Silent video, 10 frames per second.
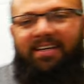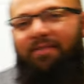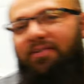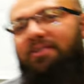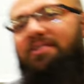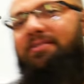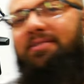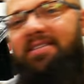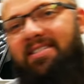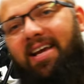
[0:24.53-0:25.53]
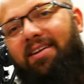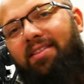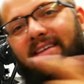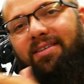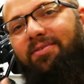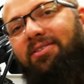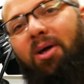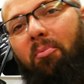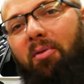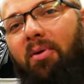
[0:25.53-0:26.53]
If you're new to the channel, thanks for
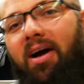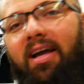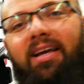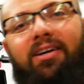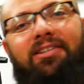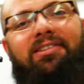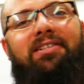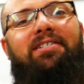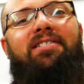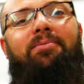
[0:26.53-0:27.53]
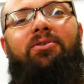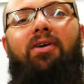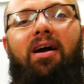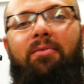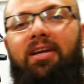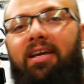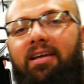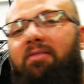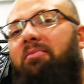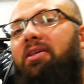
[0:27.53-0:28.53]
stopping by. Consider subscribing
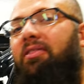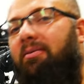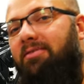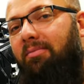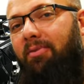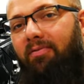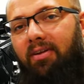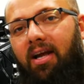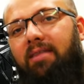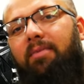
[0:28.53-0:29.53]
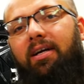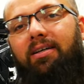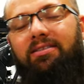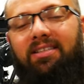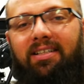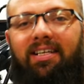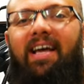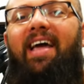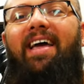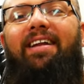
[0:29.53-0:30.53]
and give me a thumbs up if you like my content.
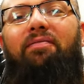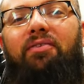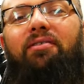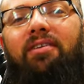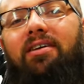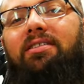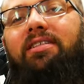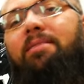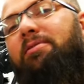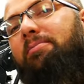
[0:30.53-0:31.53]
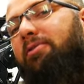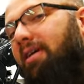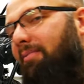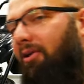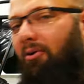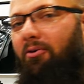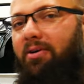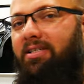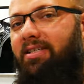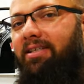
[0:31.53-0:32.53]
And if you're a longtime subscriber,
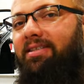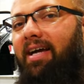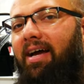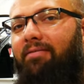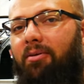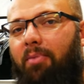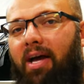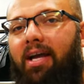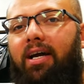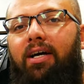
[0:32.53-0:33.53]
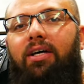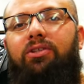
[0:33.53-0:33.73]
always good to have you back.